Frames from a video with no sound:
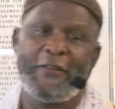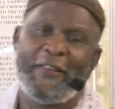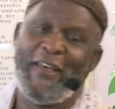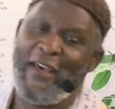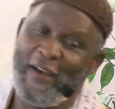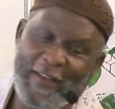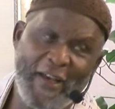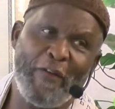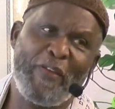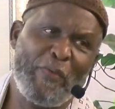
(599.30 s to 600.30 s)
Yeah,
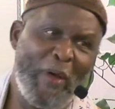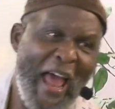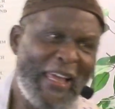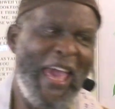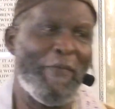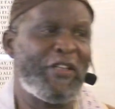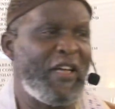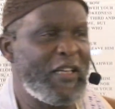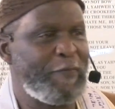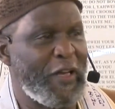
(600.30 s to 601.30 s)
yeah. When I came into
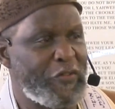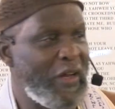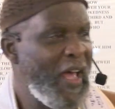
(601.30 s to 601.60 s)
this ministry,